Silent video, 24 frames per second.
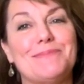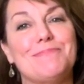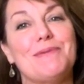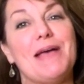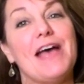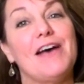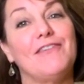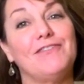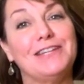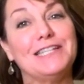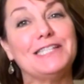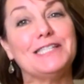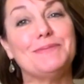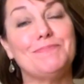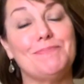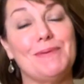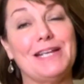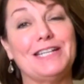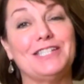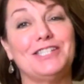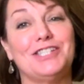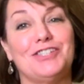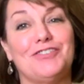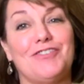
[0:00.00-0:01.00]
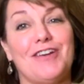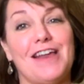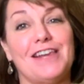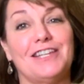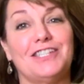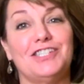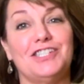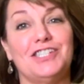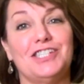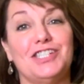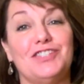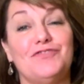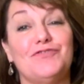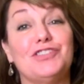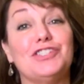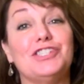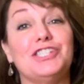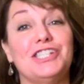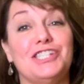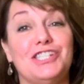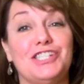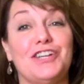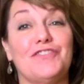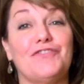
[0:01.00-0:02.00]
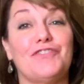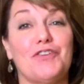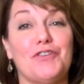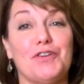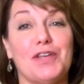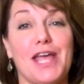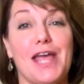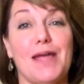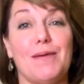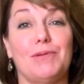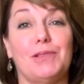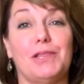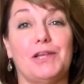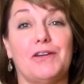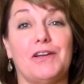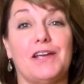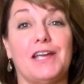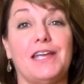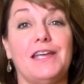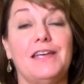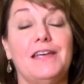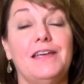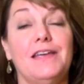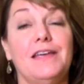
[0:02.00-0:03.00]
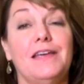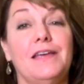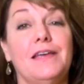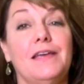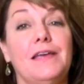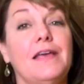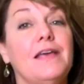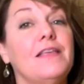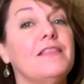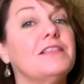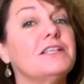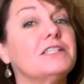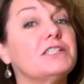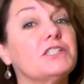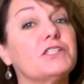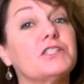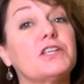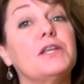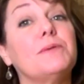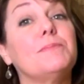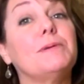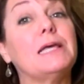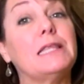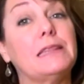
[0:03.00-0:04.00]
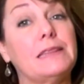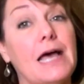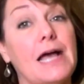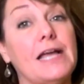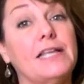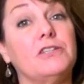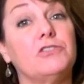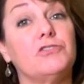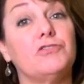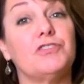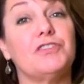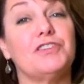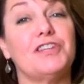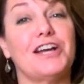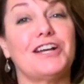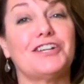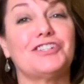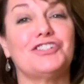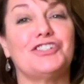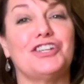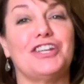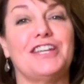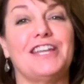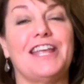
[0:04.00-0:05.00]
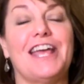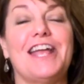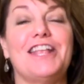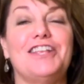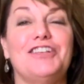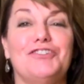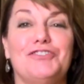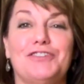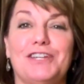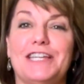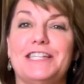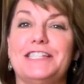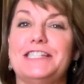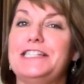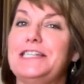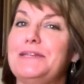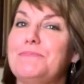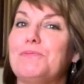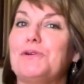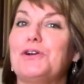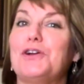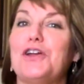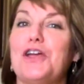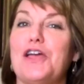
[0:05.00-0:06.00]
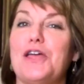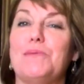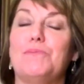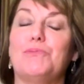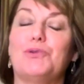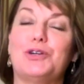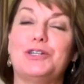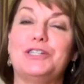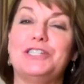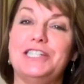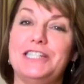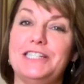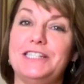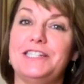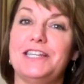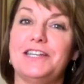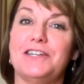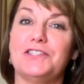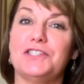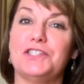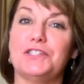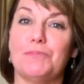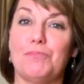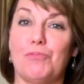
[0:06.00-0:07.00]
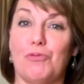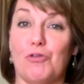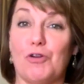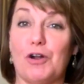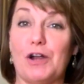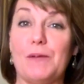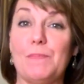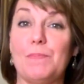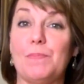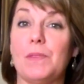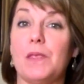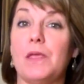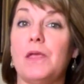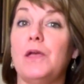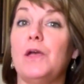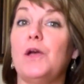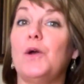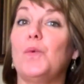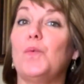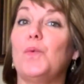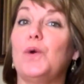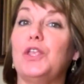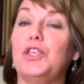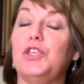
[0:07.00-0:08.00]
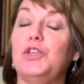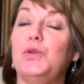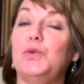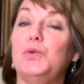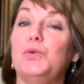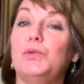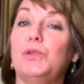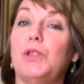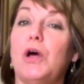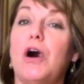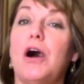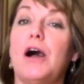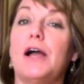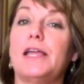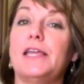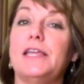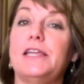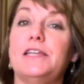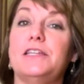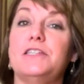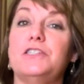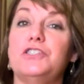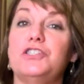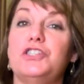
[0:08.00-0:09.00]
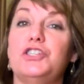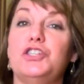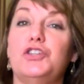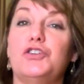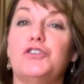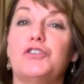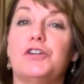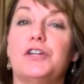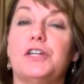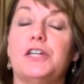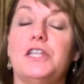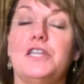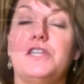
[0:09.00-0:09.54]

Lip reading: some evidence-based strategies for teaching vocabulary. This is going to be a light introduction, and you'll get deeper and more detailed support when you log into your